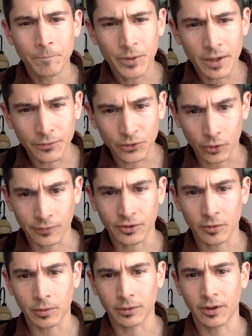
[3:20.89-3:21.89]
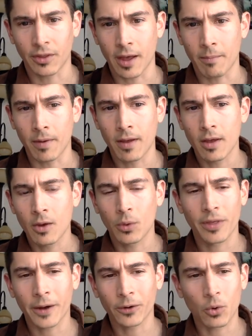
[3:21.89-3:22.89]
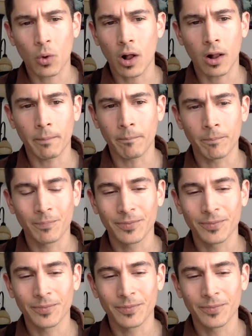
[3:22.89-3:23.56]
if serviceable to them, without a qualm?